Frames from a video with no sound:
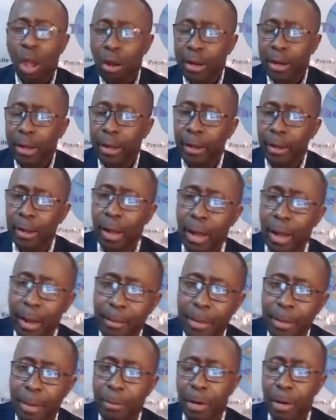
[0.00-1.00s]
Okay,
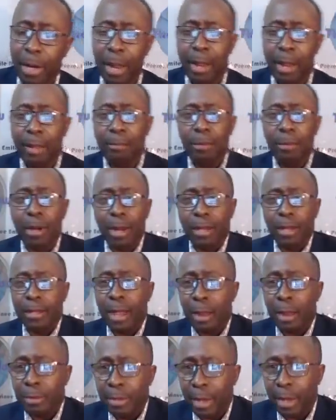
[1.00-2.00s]
brother
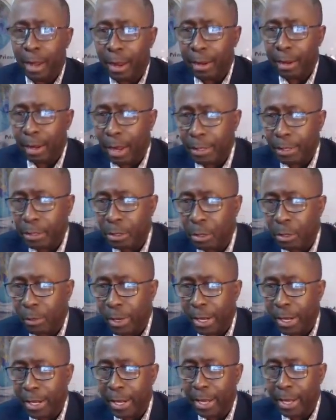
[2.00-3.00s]
Dauda, I don't know
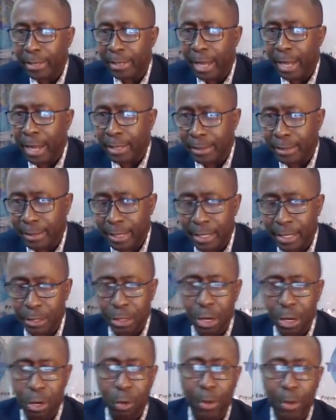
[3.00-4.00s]
whether that answers
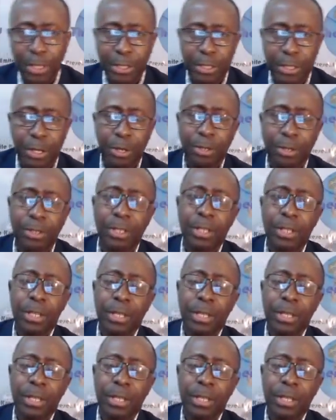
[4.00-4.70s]
your question.